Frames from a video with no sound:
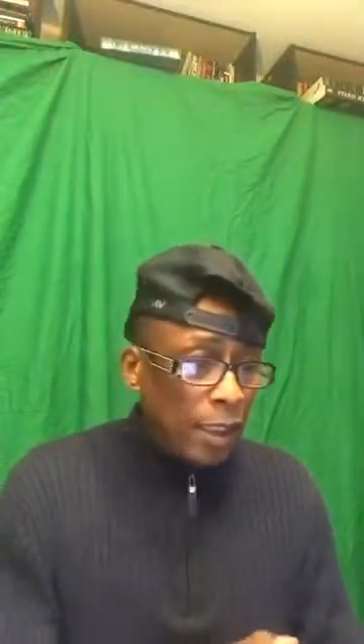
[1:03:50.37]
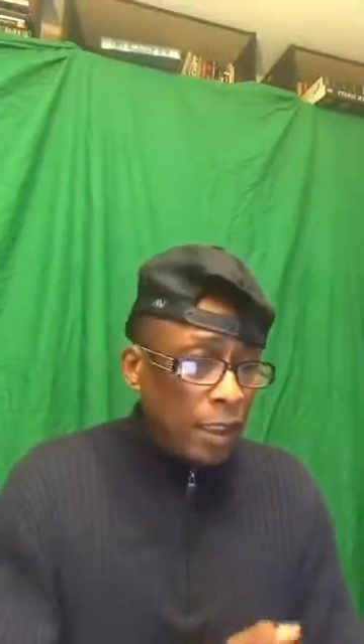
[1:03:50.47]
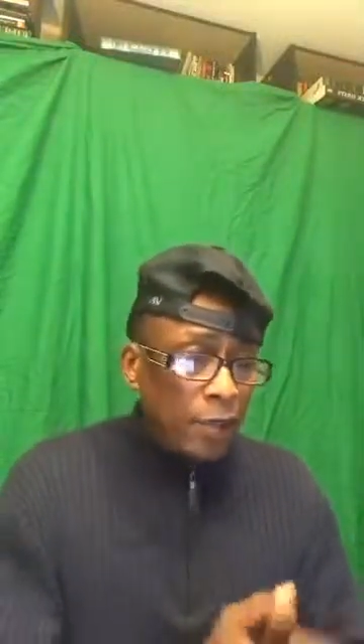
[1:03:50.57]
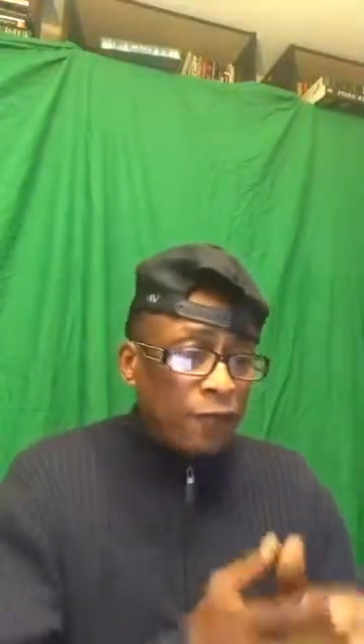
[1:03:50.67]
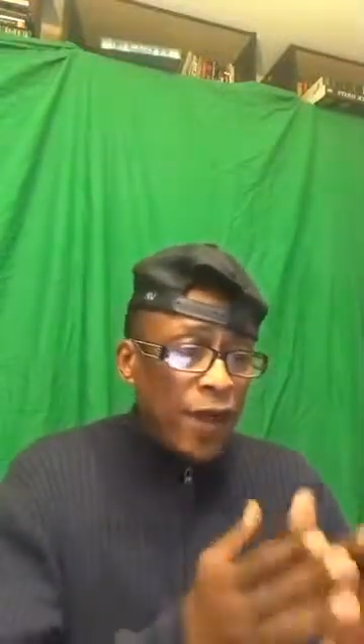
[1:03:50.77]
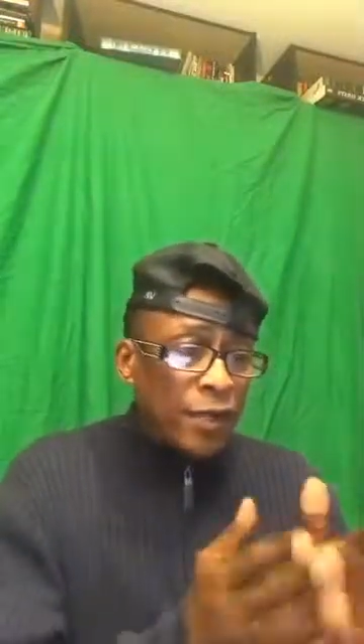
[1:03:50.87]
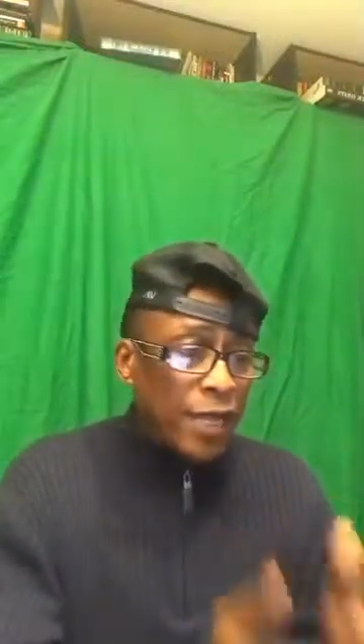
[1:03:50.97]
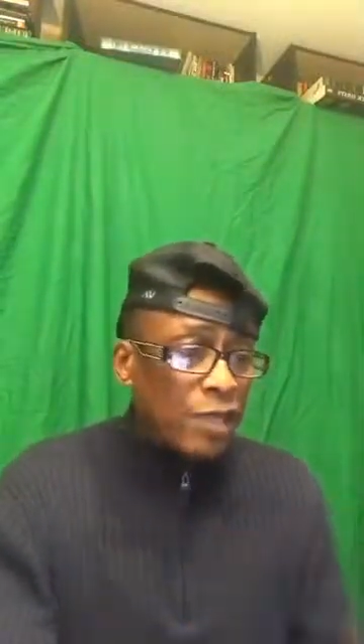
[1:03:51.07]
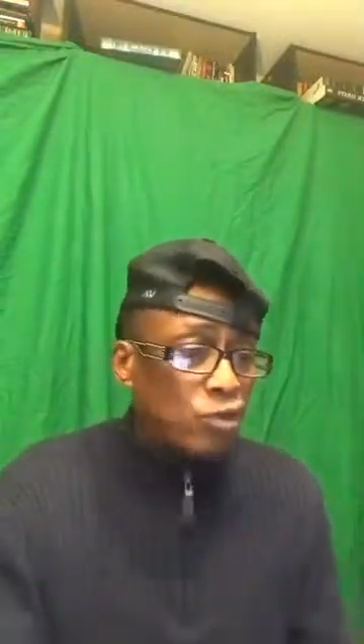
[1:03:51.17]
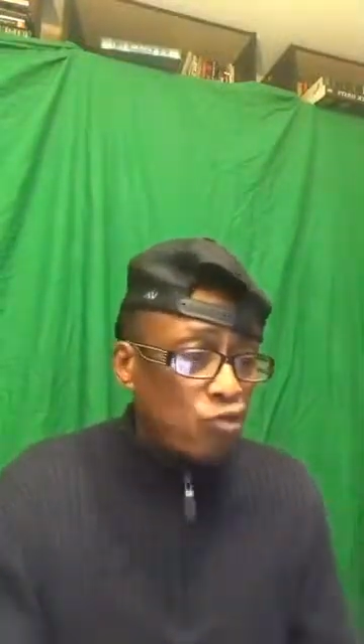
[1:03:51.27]
in the
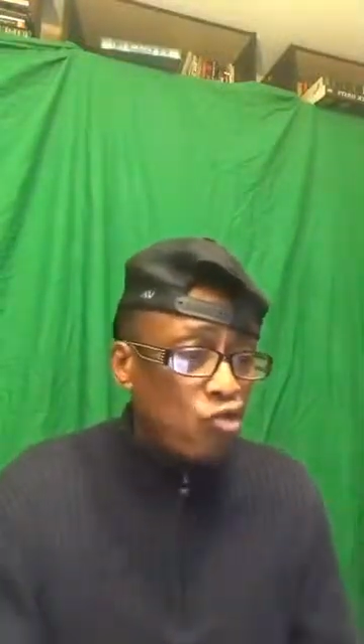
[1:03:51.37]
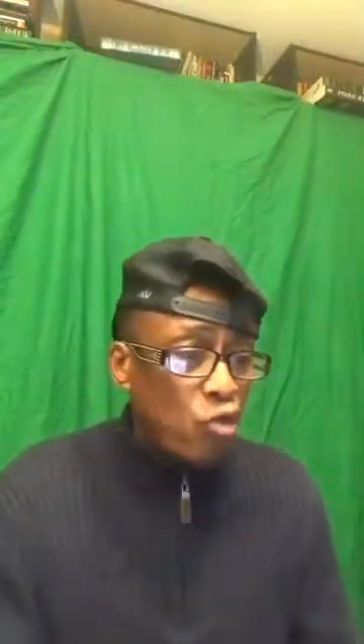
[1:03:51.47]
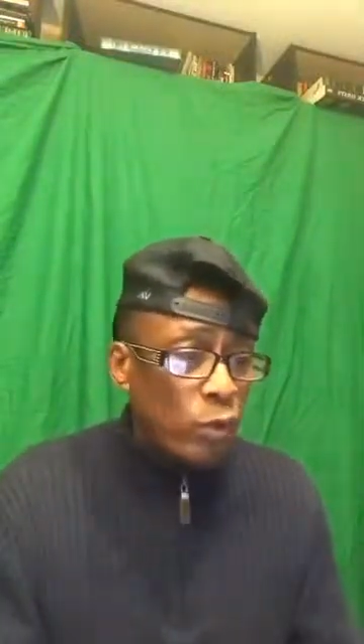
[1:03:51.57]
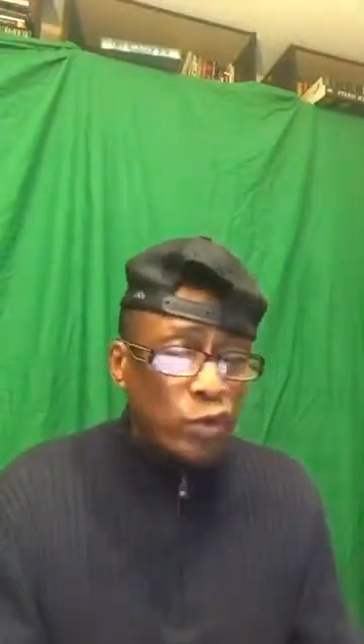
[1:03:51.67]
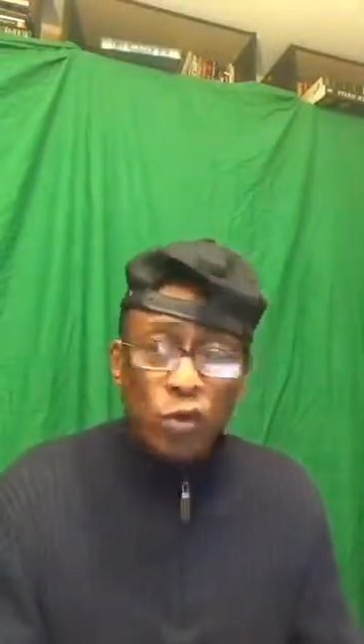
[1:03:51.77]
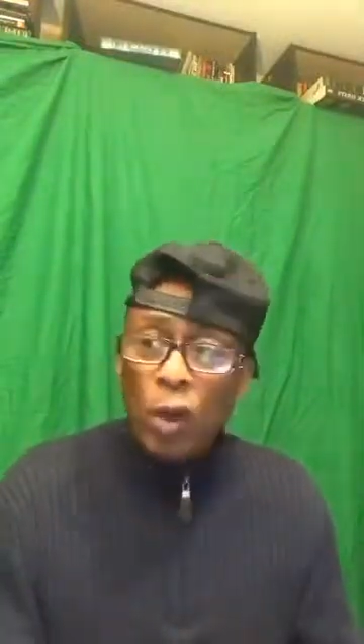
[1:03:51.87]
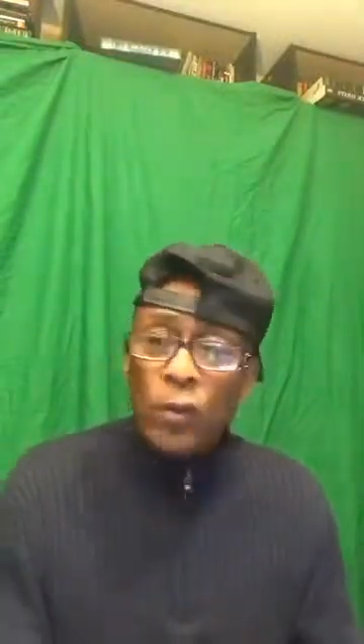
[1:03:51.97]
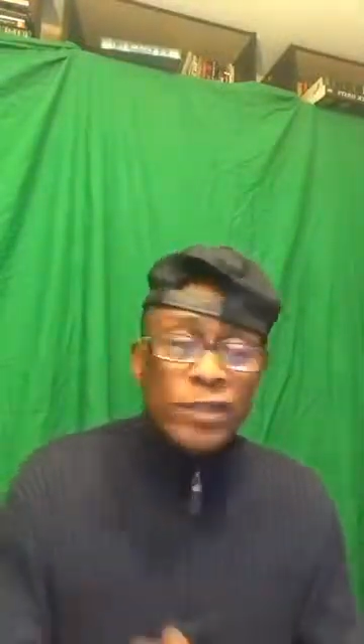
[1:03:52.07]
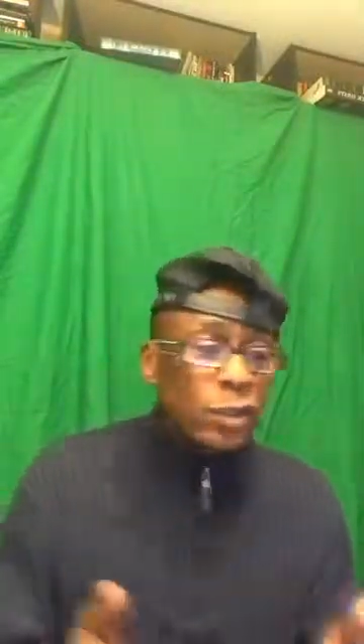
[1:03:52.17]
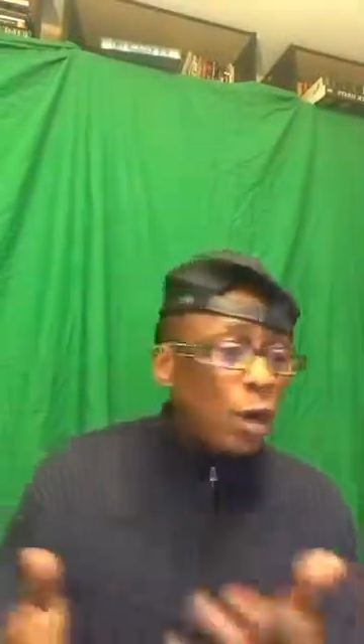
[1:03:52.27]
financial group with you and
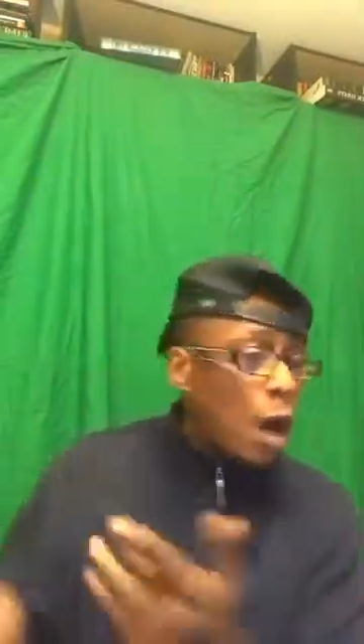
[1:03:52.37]
we still